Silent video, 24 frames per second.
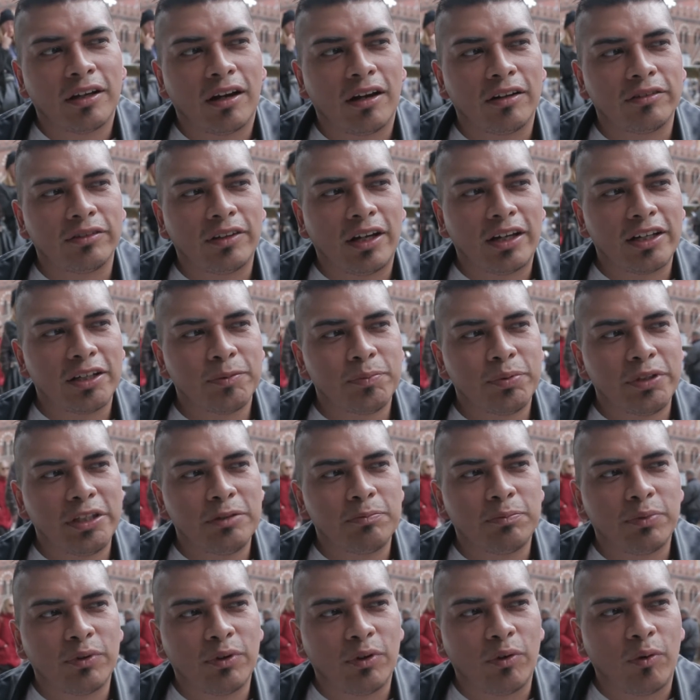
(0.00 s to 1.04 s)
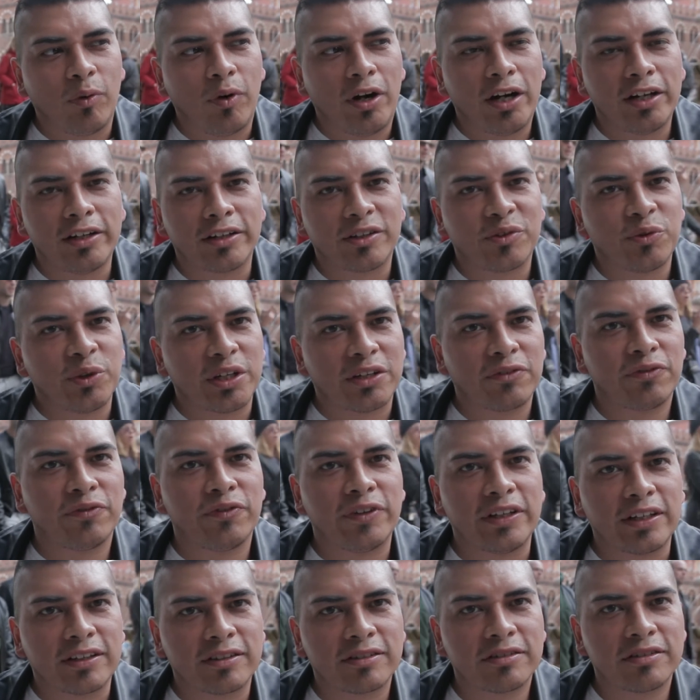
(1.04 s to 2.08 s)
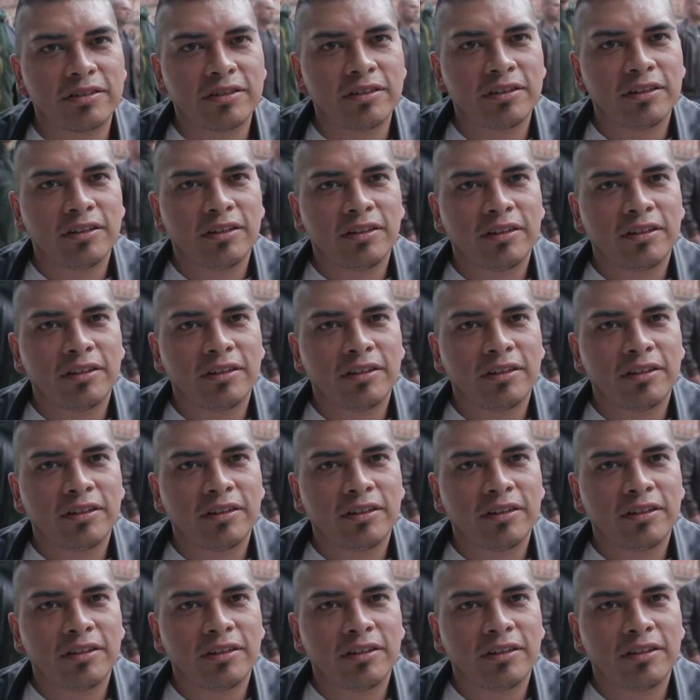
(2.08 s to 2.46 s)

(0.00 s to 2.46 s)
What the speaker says: a lot of people want a quick fix.